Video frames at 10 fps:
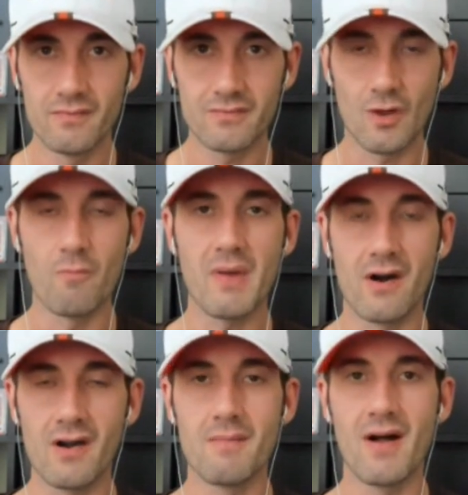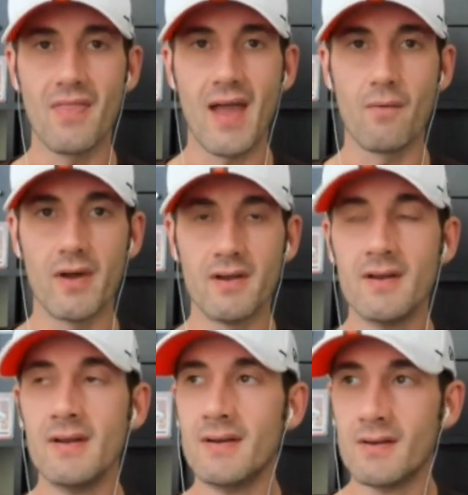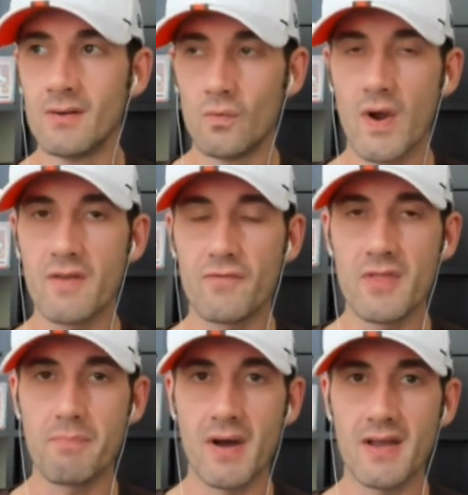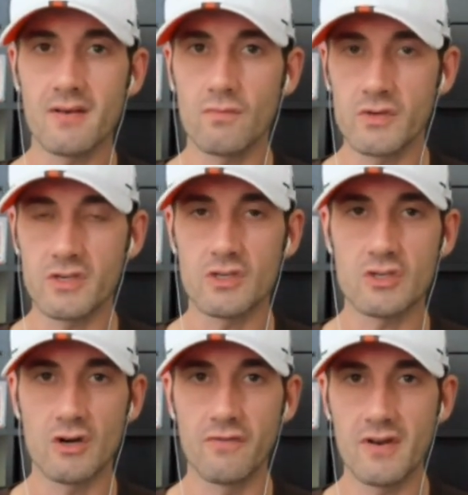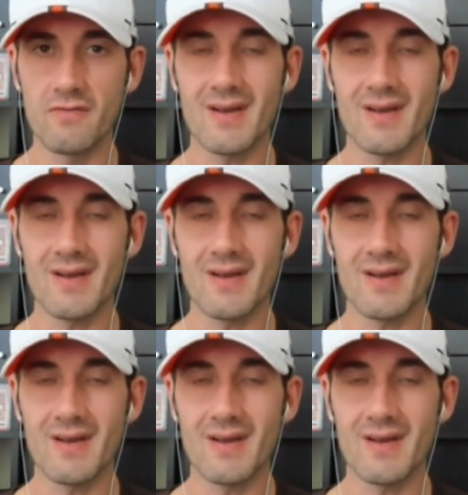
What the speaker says: don't bury him on that one. Went for the punt, was conservative.